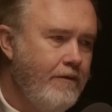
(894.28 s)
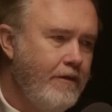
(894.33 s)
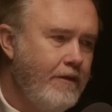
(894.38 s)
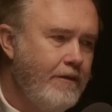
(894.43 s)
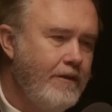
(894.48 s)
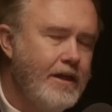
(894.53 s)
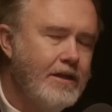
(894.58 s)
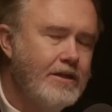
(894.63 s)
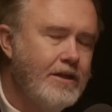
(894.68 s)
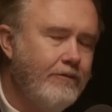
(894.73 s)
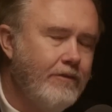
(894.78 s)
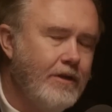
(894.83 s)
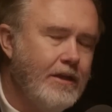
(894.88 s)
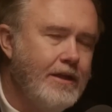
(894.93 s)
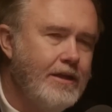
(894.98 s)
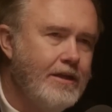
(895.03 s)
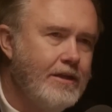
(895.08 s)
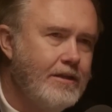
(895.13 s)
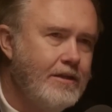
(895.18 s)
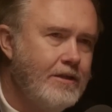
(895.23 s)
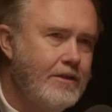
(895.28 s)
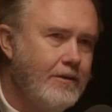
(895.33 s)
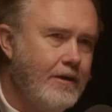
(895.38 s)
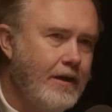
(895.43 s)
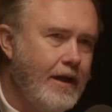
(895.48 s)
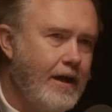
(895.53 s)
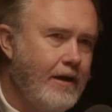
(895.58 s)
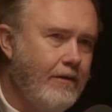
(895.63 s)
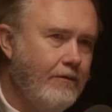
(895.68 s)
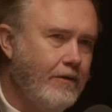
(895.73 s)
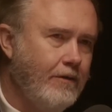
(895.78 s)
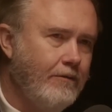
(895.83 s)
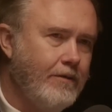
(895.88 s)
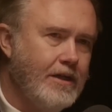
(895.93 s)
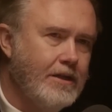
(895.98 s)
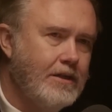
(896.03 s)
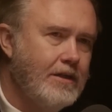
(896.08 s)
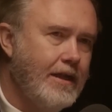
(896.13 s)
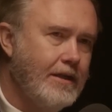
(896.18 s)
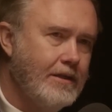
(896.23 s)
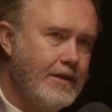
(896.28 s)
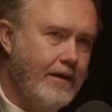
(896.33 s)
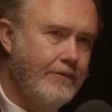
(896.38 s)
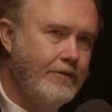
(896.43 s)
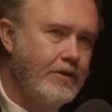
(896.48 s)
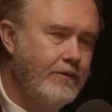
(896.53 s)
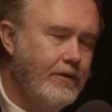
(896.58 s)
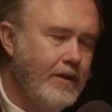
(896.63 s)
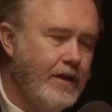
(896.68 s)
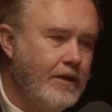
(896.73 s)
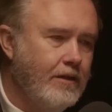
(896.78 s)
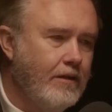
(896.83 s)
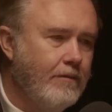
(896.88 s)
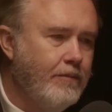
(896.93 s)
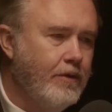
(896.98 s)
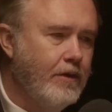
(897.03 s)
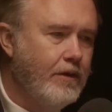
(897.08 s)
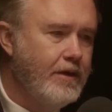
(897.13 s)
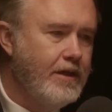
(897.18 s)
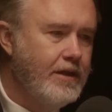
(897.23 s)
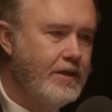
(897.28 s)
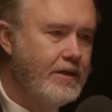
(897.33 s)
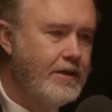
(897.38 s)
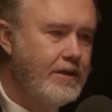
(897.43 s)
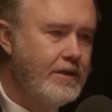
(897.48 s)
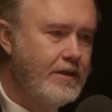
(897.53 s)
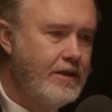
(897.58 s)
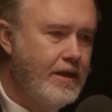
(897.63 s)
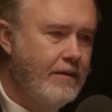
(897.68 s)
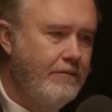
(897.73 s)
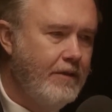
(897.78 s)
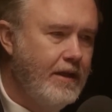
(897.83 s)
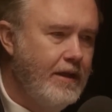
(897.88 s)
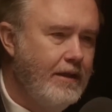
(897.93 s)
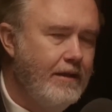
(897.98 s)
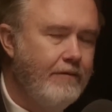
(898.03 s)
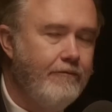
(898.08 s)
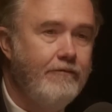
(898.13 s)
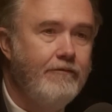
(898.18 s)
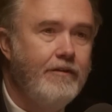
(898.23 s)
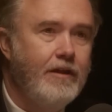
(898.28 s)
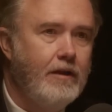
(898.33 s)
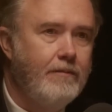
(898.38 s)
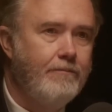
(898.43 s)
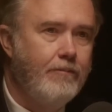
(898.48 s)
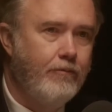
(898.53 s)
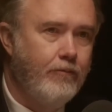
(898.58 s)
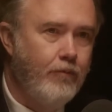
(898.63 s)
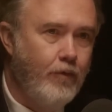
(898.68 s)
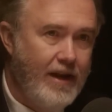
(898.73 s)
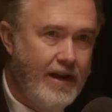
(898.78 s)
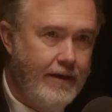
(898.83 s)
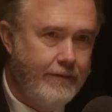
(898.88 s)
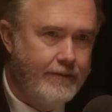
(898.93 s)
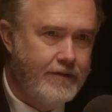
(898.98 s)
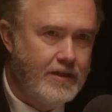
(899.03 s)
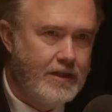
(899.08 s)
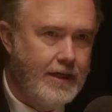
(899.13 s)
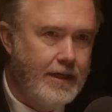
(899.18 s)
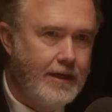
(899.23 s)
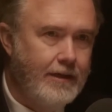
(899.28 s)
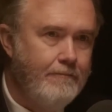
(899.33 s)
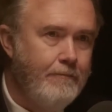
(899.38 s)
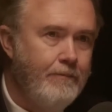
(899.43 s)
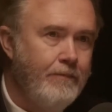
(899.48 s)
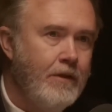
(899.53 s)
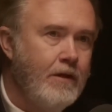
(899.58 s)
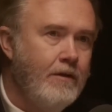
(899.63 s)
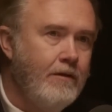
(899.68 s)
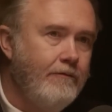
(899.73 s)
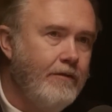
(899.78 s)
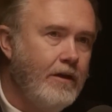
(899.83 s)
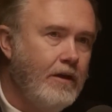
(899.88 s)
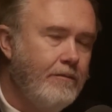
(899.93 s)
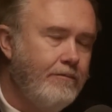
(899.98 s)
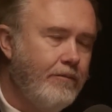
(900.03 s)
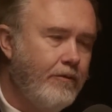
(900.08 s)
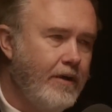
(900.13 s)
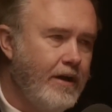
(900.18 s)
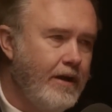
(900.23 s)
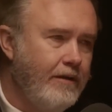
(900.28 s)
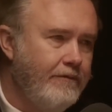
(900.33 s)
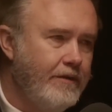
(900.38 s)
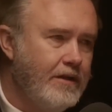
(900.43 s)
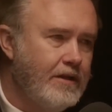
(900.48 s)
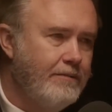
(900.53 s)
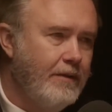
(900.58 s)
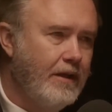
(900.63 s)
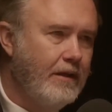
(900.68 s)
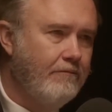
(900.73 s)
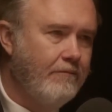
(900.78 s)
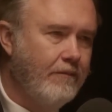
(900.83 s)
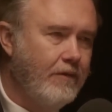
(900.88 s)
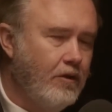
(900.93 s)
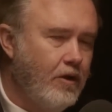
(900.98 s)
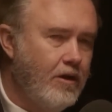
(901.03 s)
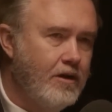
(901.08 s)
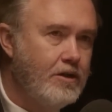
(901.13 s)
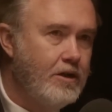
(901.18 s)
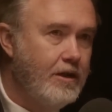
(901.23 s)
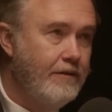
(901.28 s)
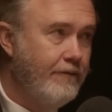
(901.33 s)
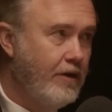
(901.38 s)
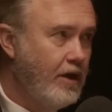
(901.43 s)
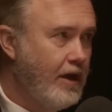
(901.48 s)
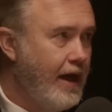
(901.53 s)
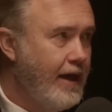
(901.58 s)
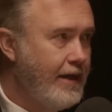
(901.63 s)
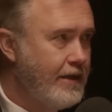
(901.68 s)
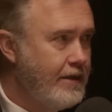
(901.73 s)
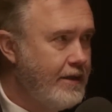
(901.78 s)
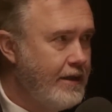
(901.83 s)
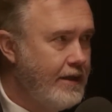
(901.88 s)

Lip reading: of the things that really stood out, Louise, as I was reading the book is something that Philip Rieff said. Philip Rieff, he's been largely forgotten